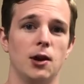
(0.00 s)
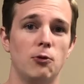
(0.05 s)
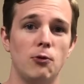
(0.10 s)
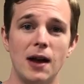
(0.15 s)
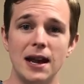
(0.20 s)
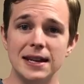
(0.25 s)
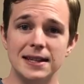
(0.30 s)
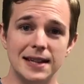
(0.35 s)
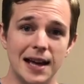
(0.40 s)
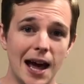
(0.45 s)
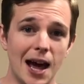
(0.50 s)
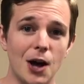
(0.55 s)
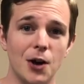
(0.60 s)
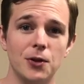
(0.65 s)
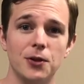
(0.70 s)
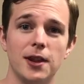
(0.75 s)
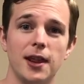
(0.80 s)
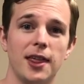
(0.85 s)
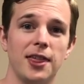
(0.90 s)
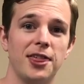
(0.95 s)
Write
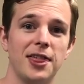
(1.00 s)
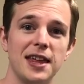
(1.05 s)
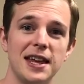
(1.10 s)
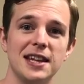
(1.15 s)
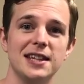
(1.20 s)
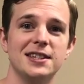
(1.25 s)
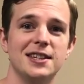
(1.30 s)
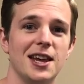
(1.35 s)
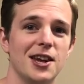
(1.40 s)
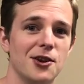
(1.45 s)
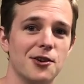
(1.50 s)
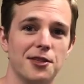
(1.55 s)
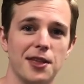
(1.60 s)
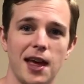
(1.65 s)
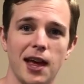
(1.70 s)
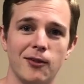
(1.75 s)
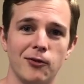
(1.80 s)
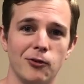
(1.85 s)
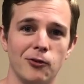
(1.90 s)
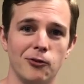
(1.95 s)
down things that you're
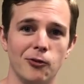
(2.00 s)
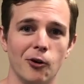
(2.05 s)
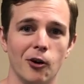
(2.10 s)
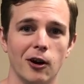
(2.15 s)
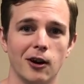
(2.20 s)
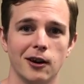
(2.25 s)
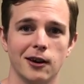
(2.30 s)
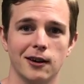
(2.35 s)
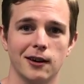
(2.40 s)
thankful for.